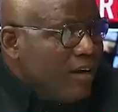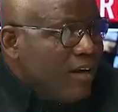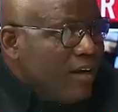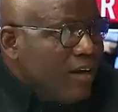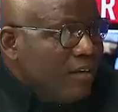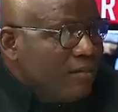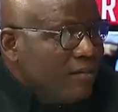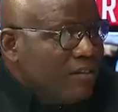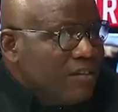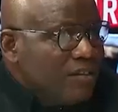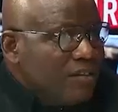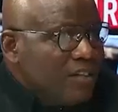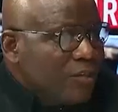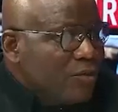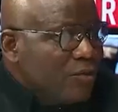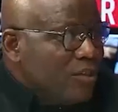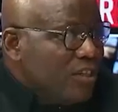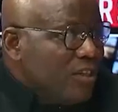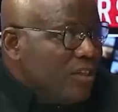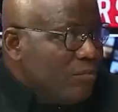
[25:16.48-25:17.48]
This is
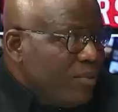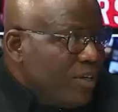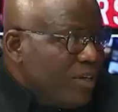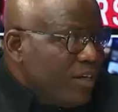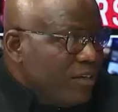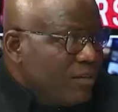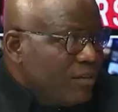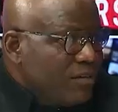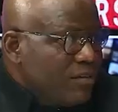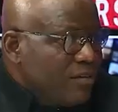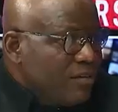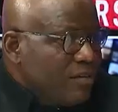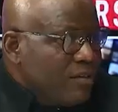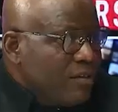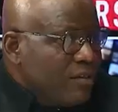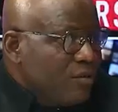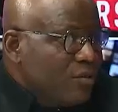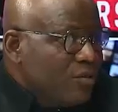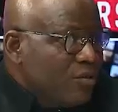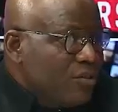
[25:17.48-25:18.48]
actually the biggest in the
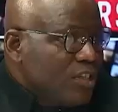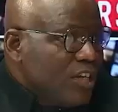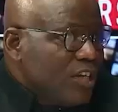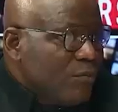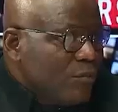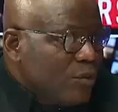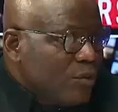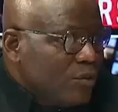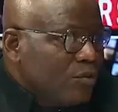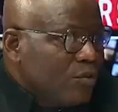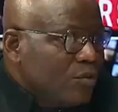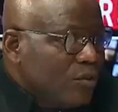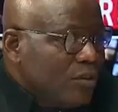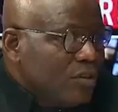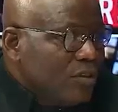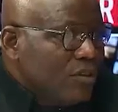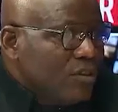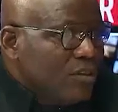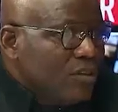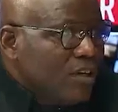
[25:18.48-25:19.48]
industry amongst all
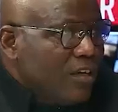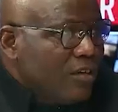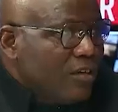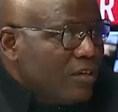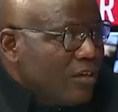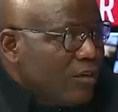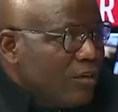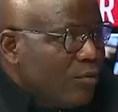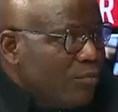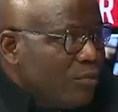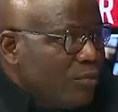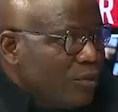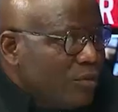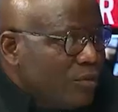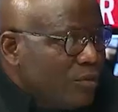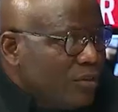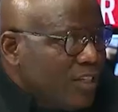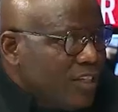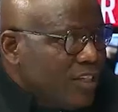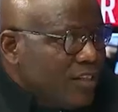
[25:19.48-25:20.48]
the three
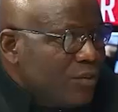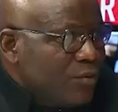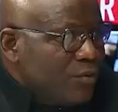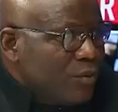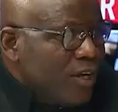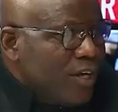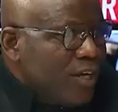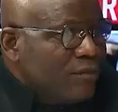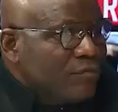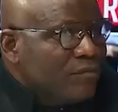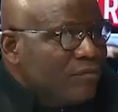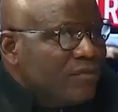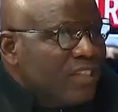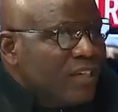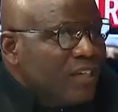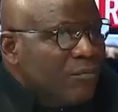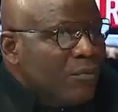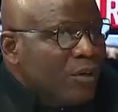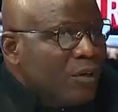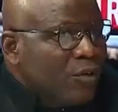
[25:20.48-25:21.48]
operators, as it were.
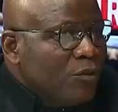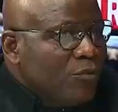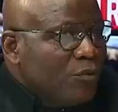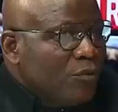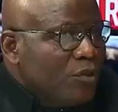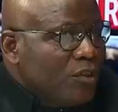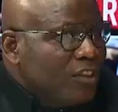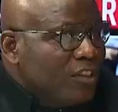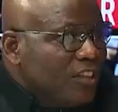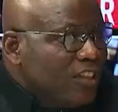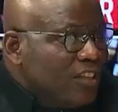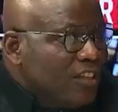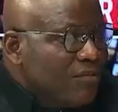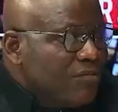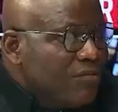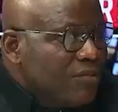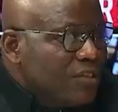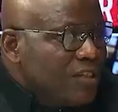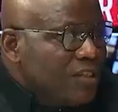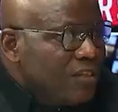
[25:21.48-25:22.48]
Because for us, it's a
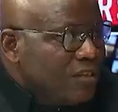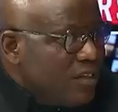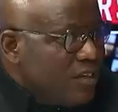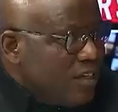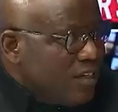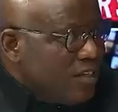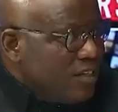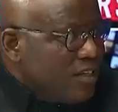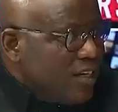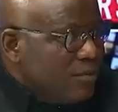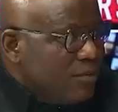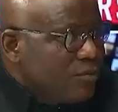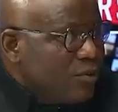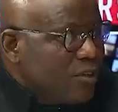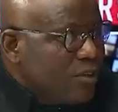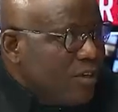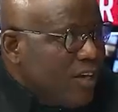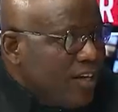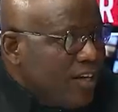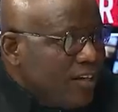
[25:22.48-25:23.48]
greenfield, it's taking time
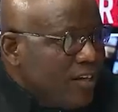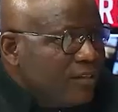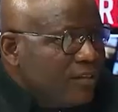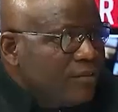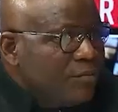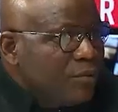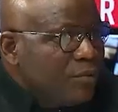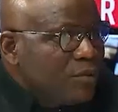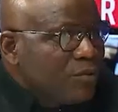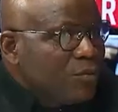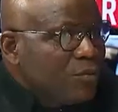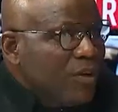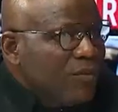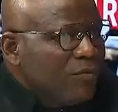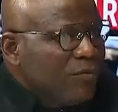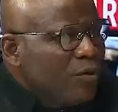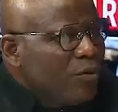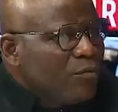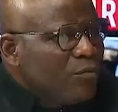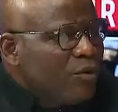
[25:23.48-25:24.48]
to harness, but we have
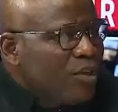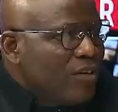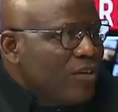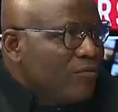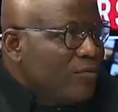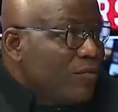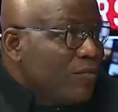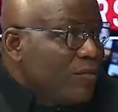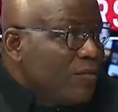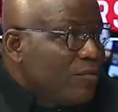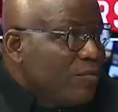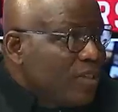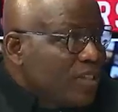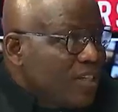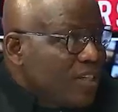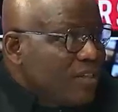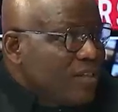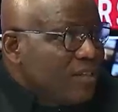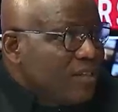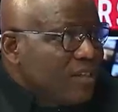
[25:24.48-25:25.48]
gone more than
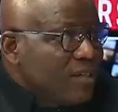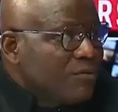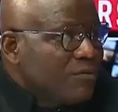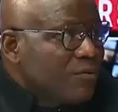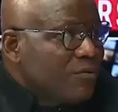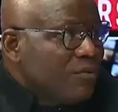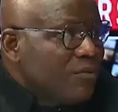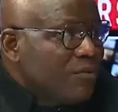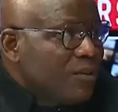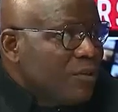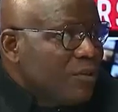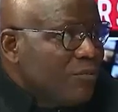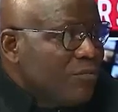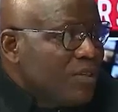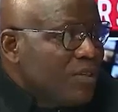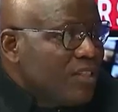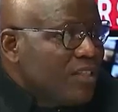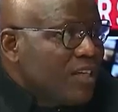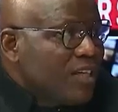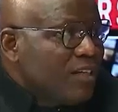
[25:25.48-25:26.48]
50% in terms of
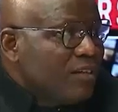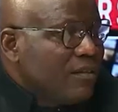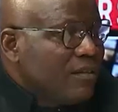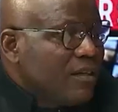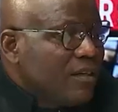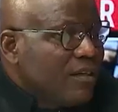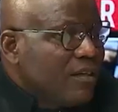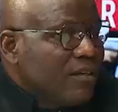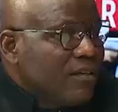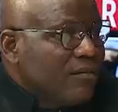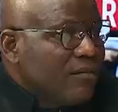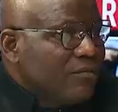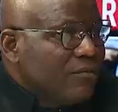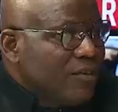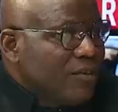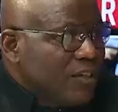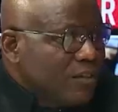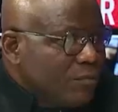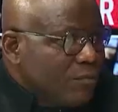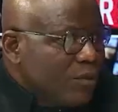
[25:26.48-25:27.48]
developmental
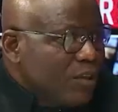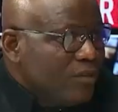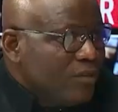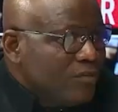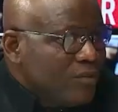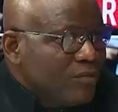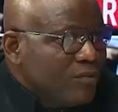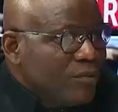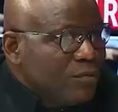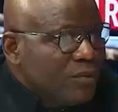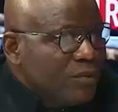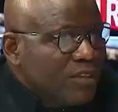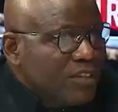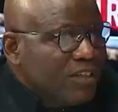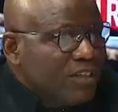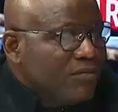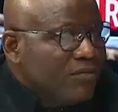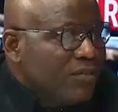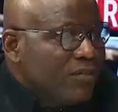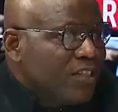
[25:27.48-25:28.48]
phase, more than
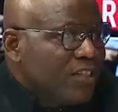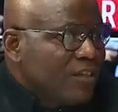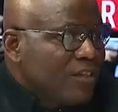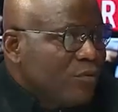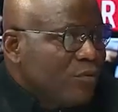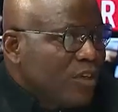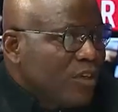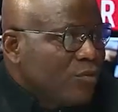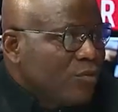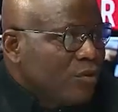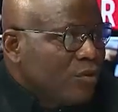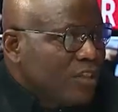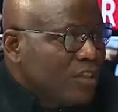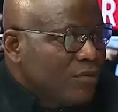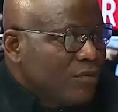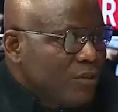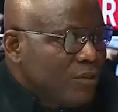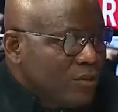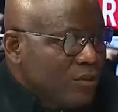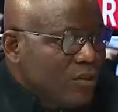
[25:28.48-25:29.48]
50%, investing over
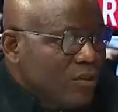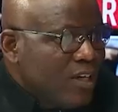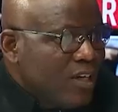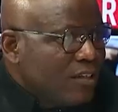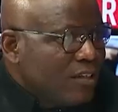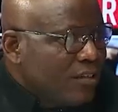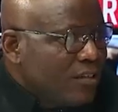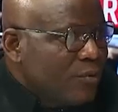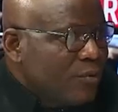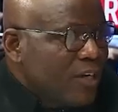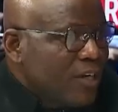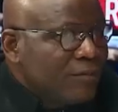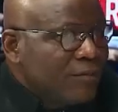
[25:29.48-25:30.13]
$200 million, as it were.